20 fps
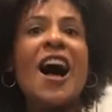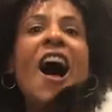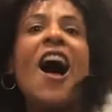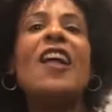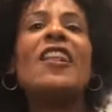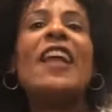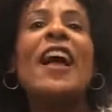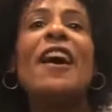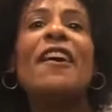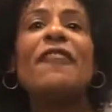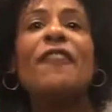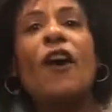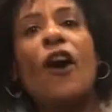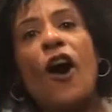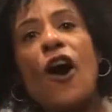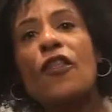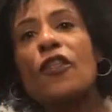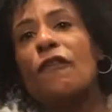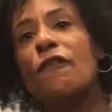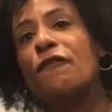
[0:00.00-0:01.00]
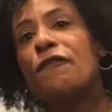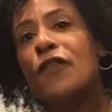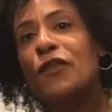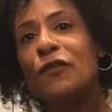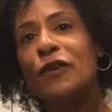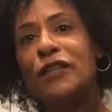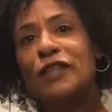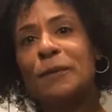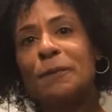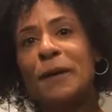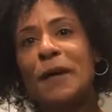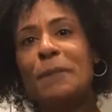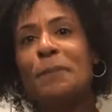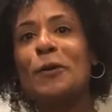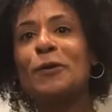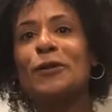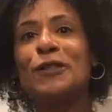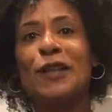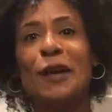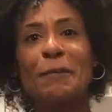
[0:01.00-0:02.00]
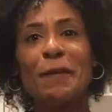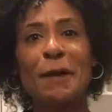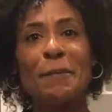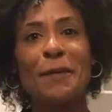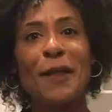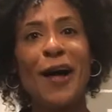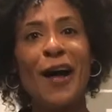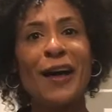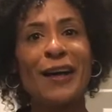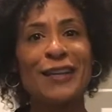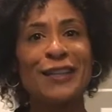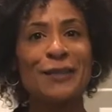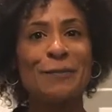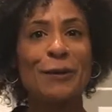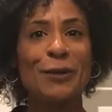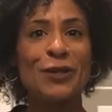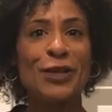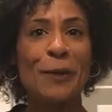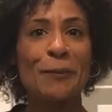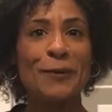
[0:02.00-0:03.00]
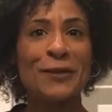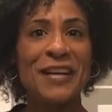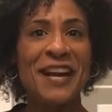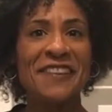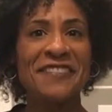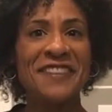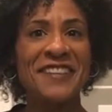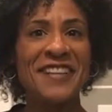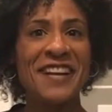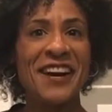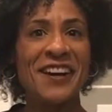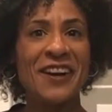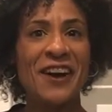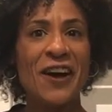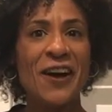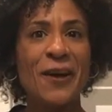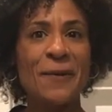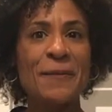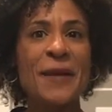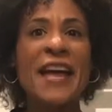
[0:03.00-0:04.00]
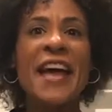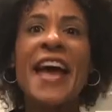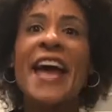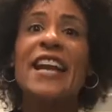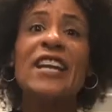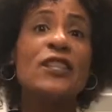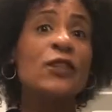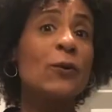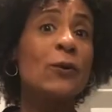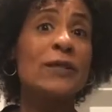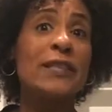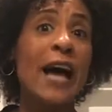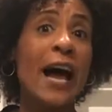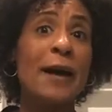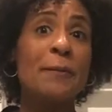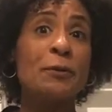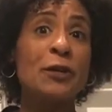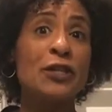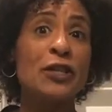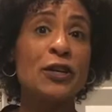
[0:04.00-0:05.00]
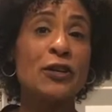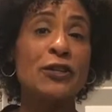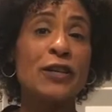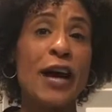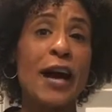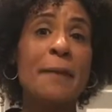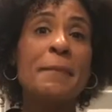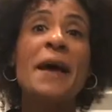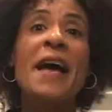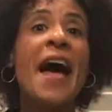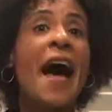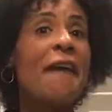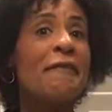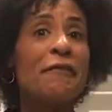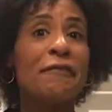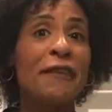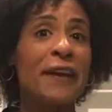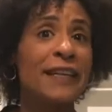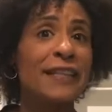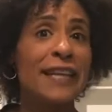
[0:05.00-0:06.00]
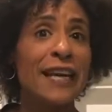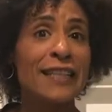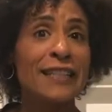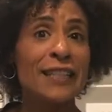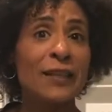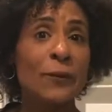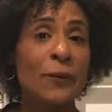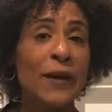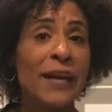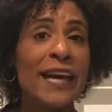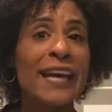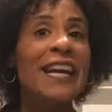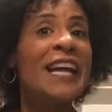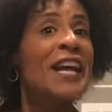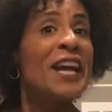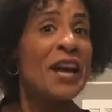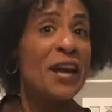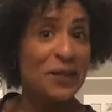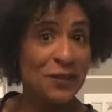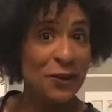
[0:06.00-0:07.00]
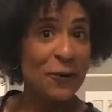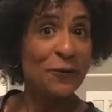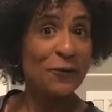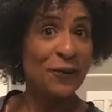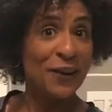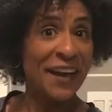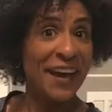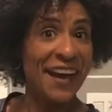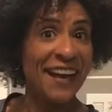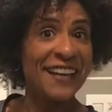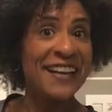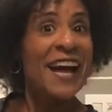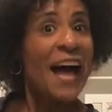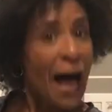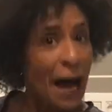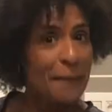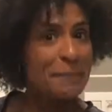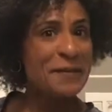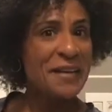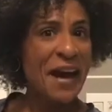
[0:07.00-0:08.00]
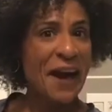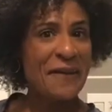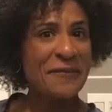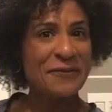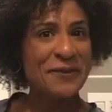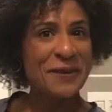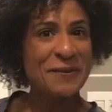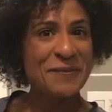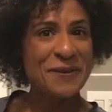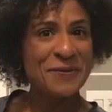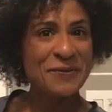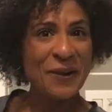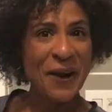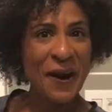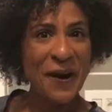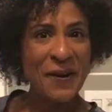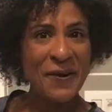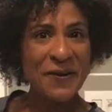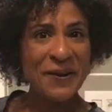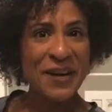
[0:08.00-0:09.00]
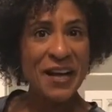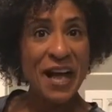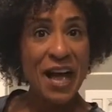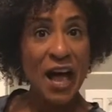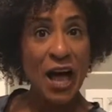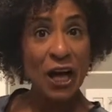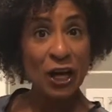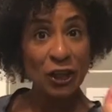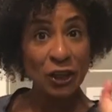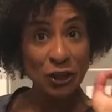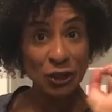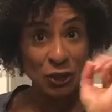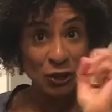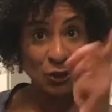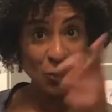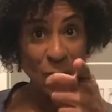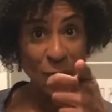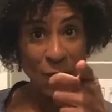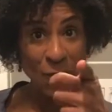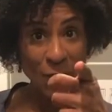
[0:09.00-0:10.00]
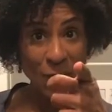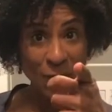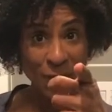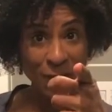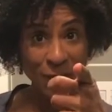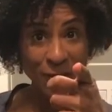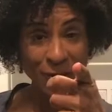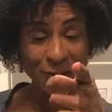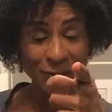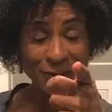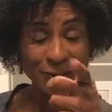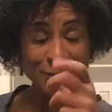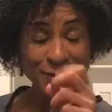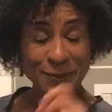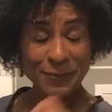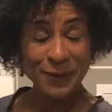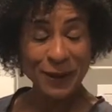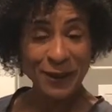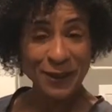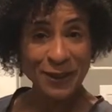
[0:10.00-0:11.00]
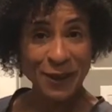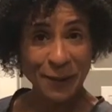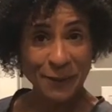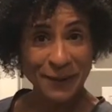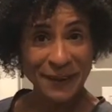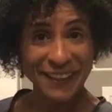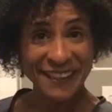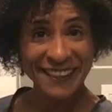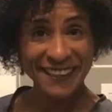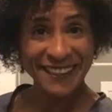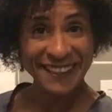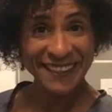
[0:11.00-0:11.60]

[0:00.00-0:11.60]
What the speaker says: I'll have the full recipe posted on my blog at smartshopperdaphne.com. And as always, I appreciate your time. Have a fantastic weekend. And don't forget, I'm Daphne Monroe, your smart shopper.